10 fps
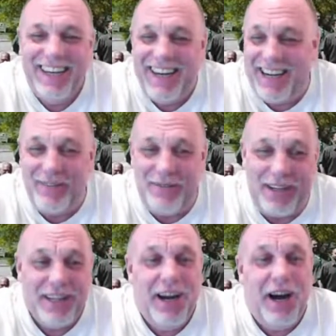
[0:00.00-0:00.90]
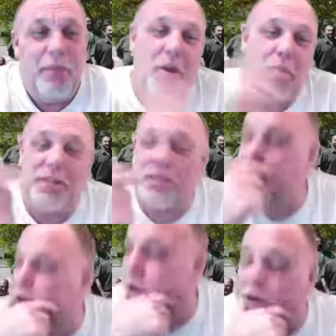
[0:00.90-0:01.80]
Anyways, I'm hoping
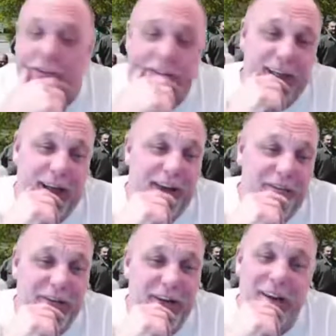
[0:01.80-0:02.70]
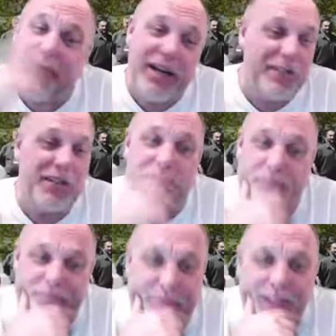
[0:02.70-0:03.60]
somebody calls in live today and we could just
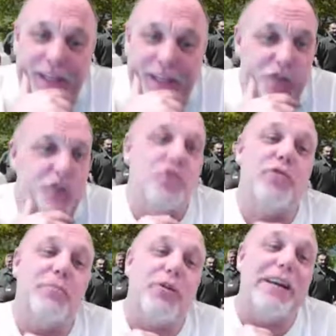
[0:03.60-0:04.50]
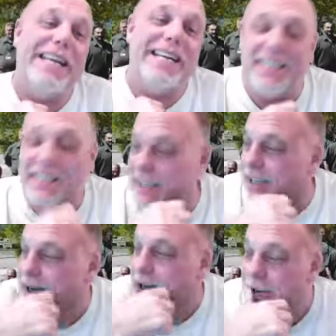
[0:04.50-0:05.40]
shoot the breeze.
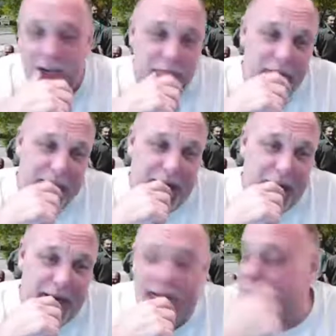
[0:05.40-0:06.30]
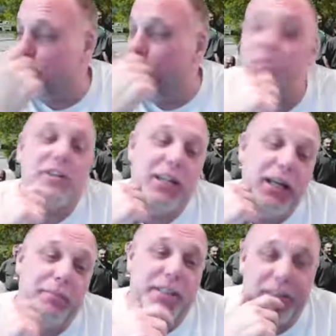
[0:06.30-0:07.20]
In the meantime, I got some news
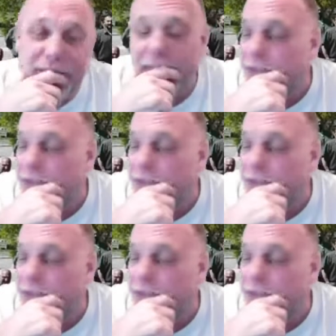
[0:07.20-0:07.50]
clips.